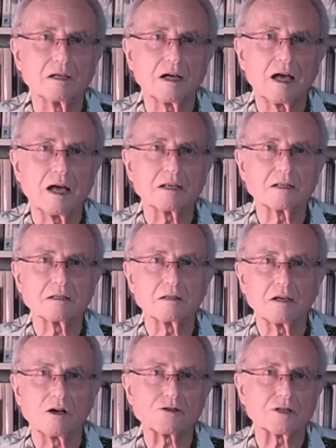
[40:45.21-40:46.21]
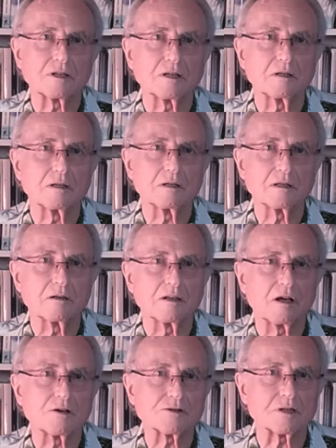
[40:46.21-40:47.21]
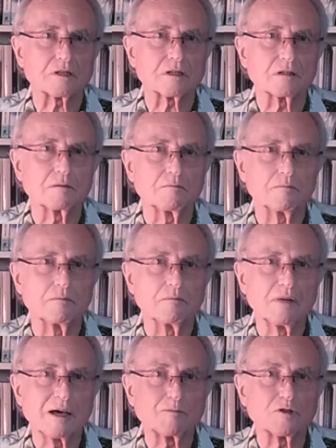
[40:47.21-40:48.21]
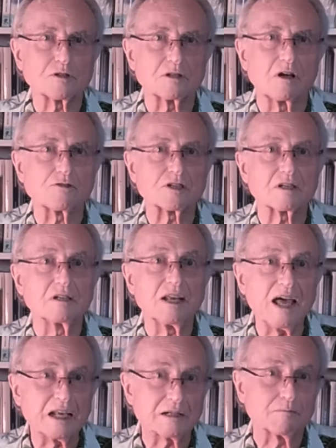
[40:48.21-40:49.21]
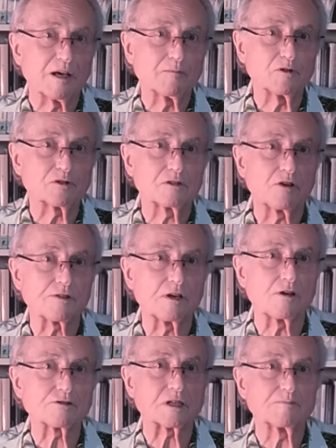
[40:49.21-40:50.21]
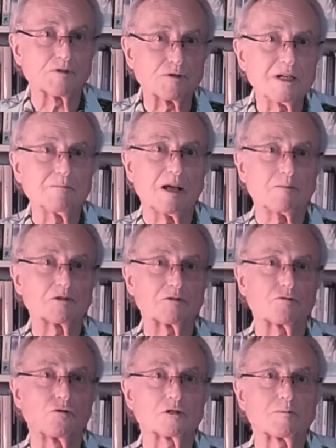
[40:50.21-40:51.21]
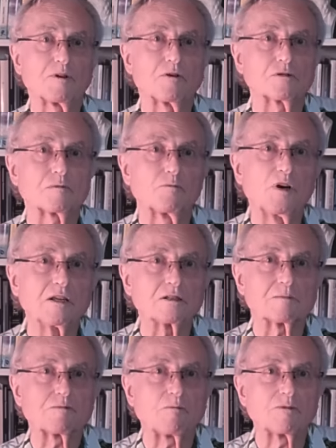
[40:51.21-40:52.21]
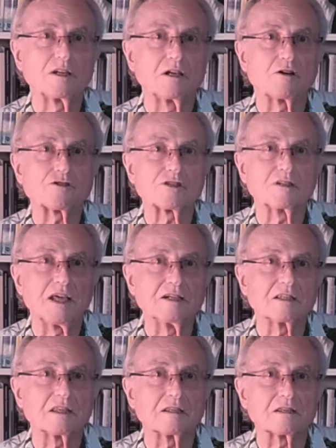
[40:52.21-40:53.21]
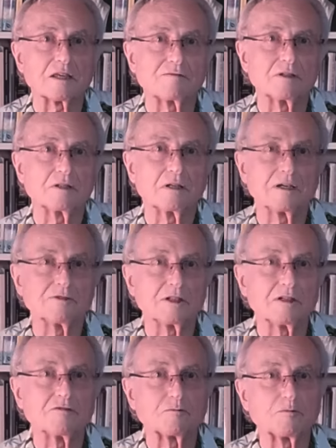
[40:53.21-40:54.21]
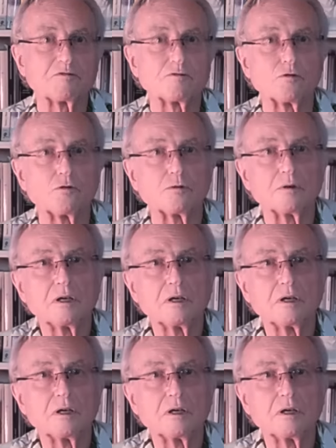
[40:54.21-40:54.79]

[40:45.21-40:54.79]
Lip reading: and larger than the largest mammals, largest land mammals, not the largest marine mammals, of course, because whales are probably larger than anything that's ever lived before.